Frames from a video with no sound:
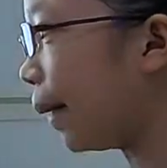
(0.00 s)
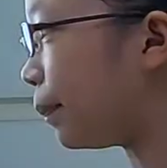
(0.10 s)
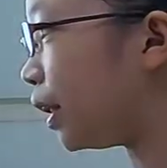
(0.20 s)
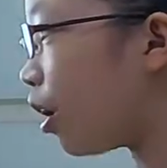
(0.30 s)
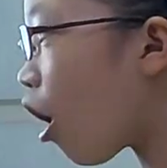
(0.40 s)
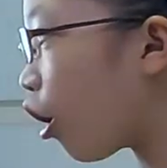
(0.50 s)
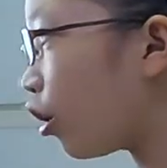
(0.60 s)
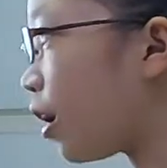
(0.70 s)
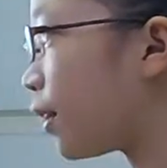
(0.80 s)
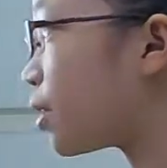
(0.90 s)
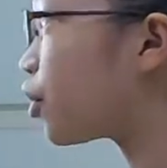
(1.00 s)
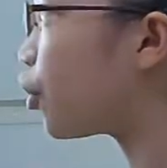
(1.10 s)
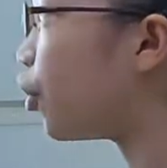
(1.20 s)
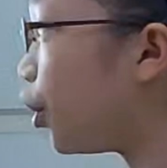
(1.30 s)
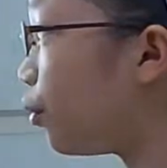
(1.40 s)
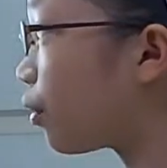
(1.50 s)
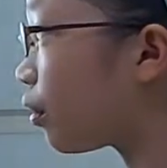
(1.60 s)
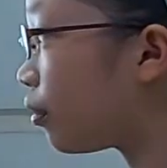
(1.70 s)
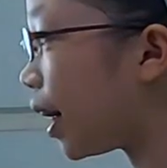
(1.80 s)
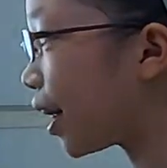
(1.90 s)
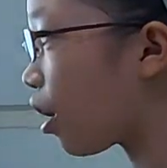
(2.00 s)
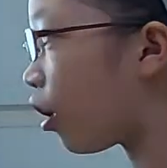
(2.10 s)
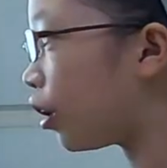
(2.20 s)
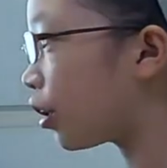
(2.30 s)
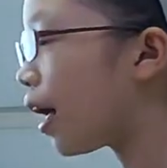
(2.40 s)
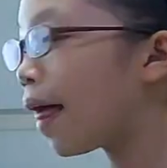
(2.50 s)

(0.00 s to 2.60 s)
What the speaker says: APR on this new credit card.